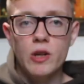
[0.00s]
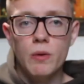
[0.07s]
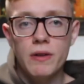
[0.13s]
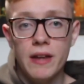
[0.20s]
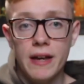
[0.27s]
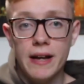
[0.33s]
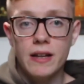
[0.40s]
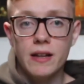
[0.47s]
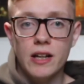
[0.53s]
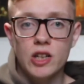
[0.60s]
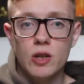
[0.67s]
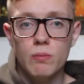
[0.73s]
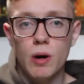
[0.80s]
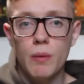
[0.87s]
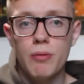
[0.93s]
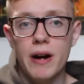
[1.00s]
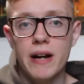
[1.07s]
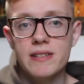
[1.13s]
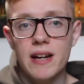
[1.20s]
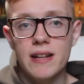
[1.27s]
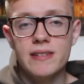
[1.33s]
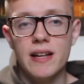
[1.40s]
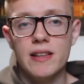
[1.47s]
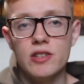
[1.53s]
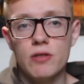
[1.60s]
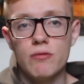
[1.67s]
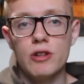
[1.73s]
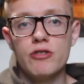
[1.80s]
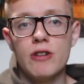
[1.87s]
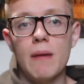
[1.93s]
doing the incline dumbbell press, I tend to
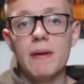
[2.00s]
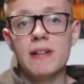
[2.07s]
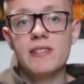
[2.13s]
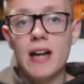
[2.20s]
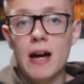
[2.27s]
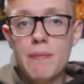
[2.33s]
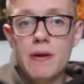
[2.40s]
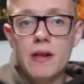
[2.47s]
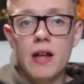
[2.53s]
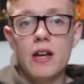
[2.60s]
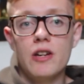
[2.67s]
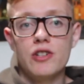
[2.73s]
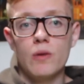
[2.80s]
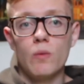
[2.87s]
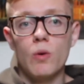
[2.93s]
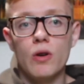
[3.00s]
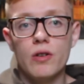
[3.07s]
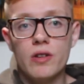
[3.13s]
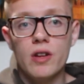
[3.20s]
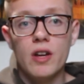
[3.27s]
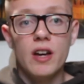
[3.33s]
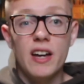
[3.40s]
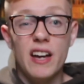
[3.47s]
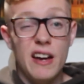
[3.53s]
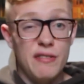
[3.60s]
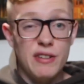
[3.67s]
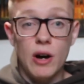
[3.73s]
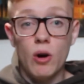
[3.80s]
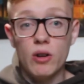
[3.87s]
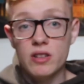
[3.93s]
retract my scapula as you would if
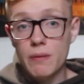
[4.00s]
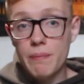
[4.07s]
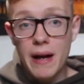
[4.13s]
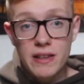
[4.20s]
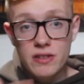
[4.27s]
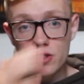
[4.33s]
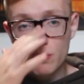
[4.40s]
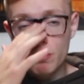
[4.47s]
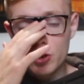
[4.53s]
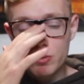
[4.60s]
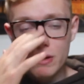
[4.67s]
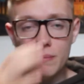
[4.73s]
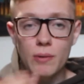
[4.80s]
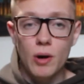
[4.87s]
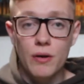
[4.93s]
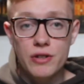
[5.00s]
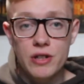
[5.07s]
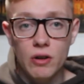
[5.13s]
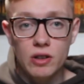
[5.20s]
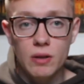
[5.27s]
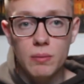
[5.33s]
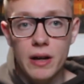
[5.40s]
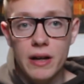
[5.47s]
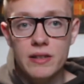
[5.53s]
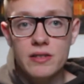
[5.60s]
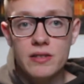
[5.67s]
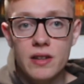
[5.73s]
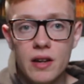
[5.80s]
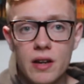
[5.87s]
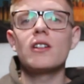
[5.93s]
you're holding a pencil between both shoulder
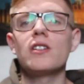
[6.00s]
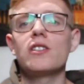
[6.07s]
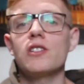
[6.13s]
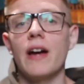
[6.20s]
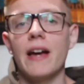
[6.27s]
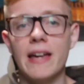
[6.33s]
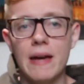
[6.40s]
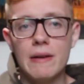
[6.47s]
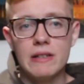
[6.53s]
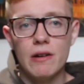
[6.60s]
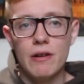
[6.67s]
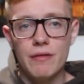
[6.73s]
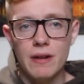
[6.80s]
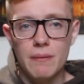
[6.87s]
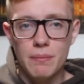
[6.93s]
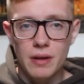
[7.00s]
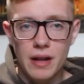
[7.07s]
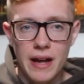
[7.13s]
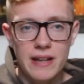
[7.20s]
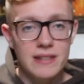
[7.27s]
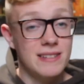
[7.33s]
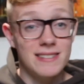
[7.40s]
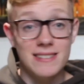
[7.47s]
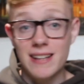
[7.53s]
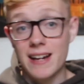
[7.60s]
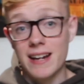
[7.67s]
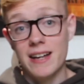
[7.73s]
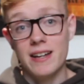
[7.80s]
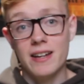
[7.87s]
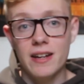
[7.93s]
blades. So it keeps everything in place and
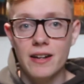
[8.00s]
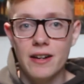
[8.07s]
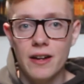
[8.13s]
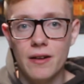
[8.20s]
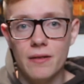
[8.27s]
steady and